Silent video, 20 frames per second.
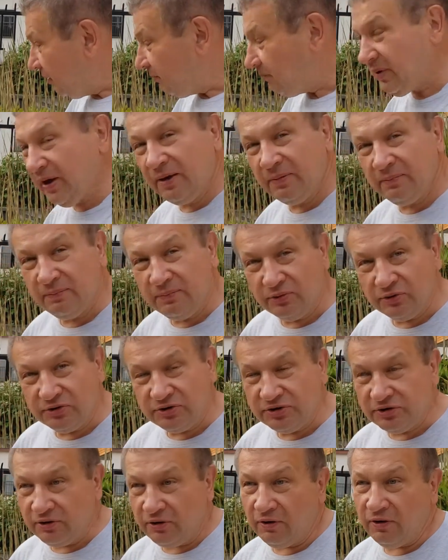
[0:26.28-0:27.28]

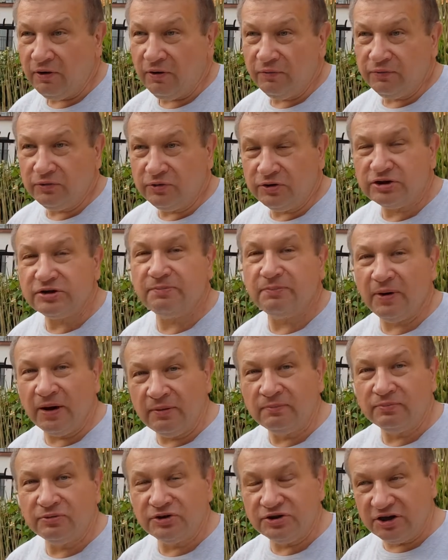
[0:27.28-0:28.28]
bamboos. So, of course,
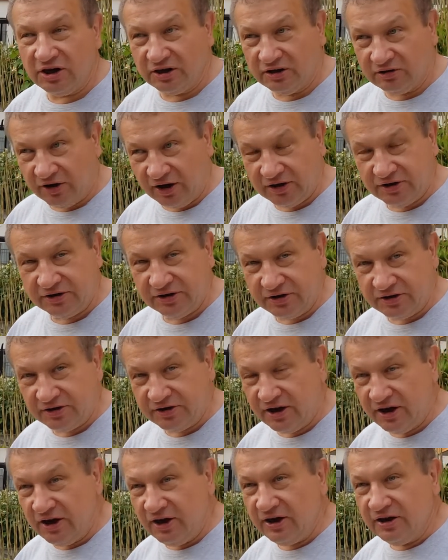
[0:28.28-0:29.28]
bamboos are grasses.
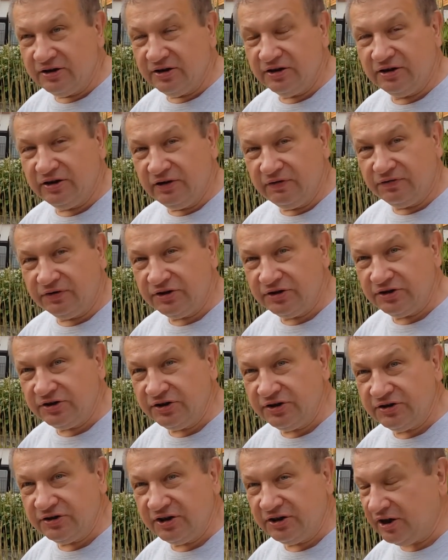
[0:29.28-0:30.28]
The difference
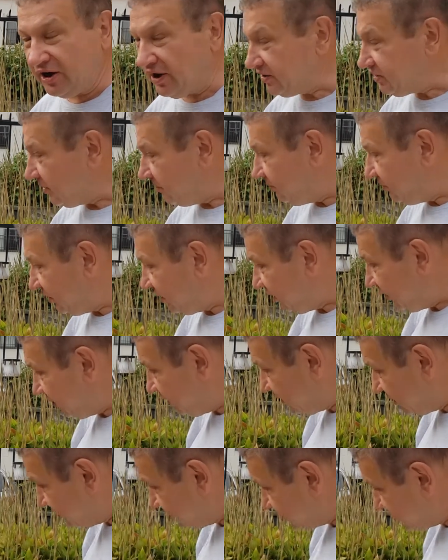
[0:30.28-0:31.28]
is it has a perennial